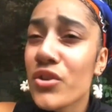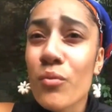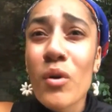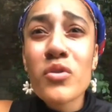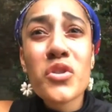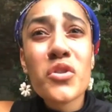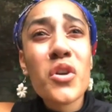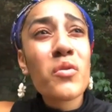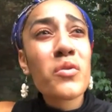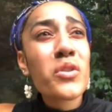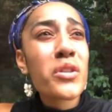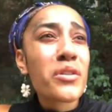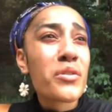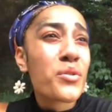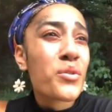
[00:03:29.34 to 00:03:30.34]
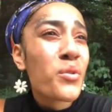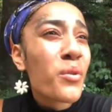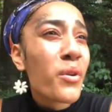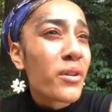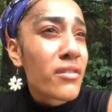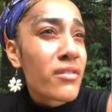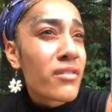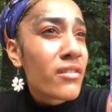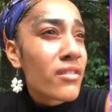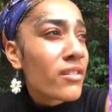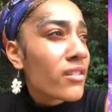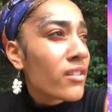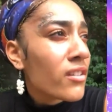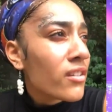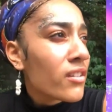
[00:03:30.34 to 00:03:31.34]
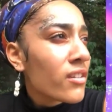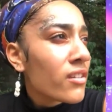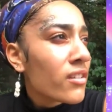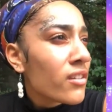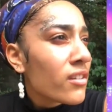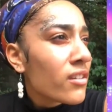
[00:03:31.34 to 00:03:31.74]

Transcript: we can't, as a community,